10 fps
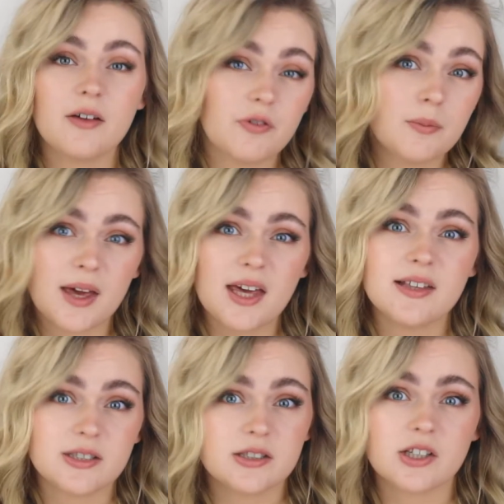for me,
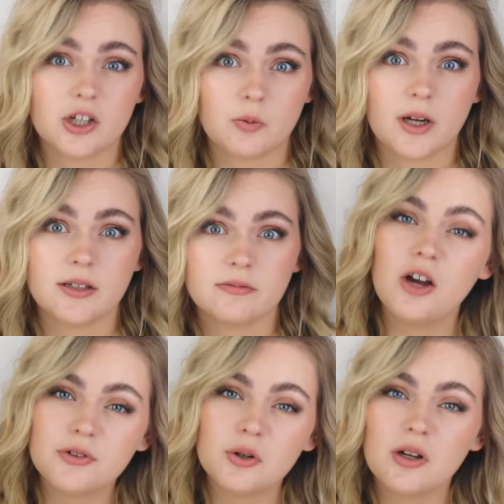this is a good one.
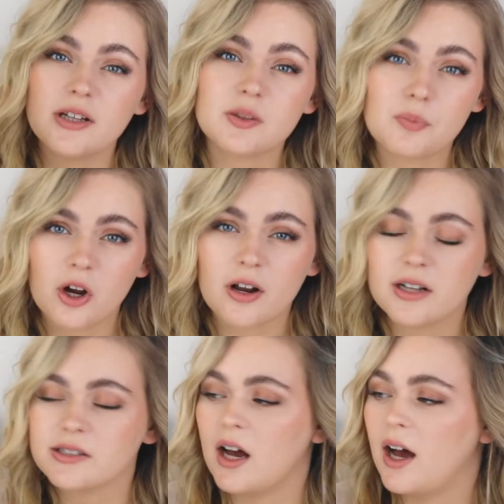Overall, as a
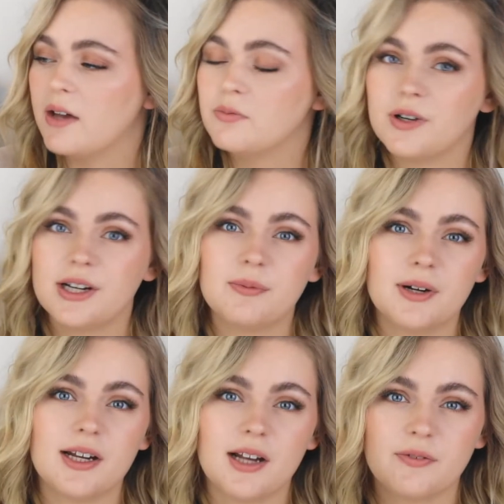product, I really,
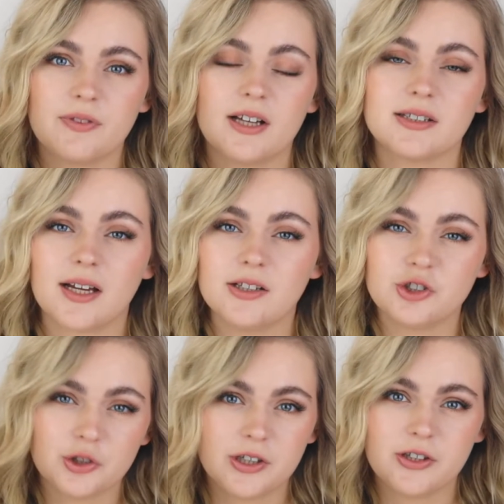really loved this and
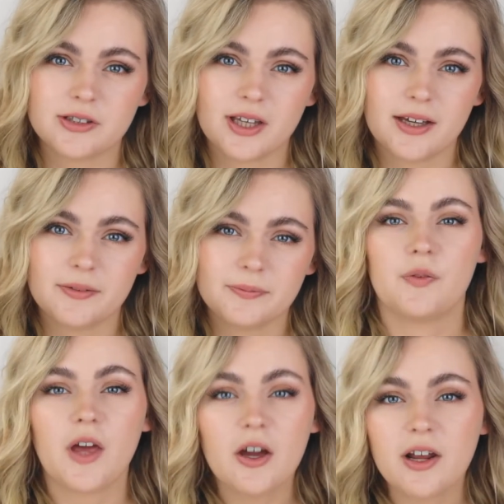enjoyed using it.
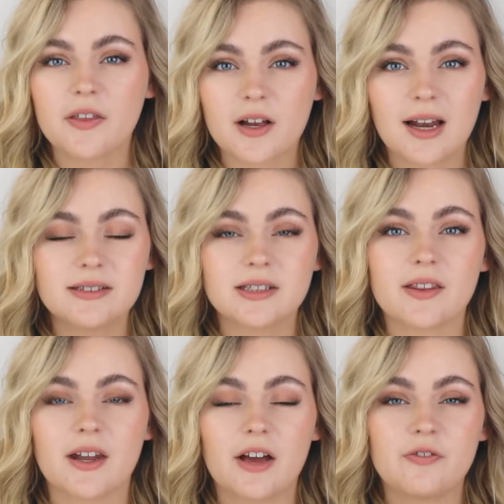The only other cleanser
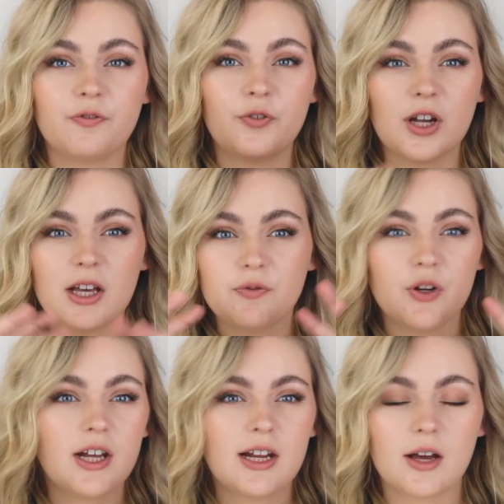that I fully
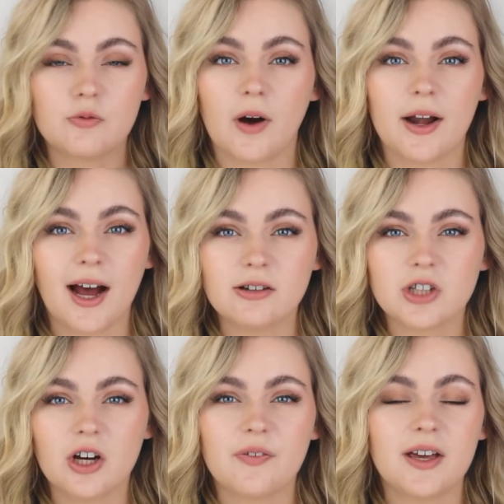run out
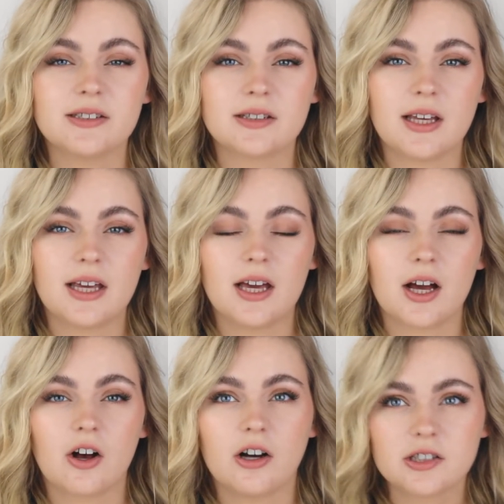of is the
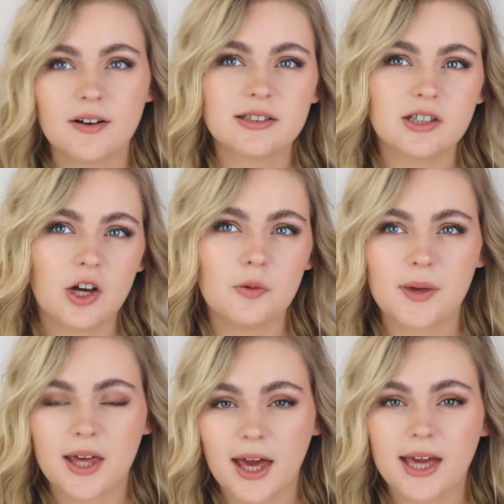COSRX Low
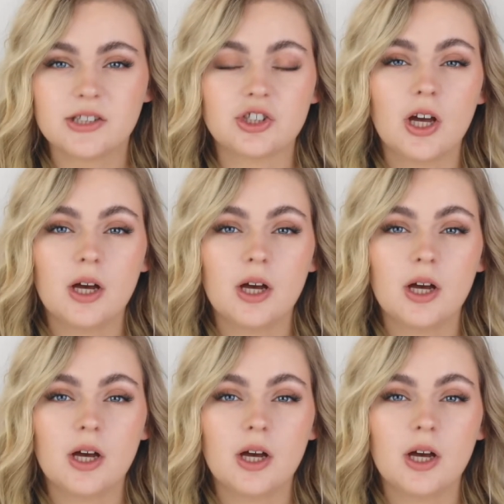pH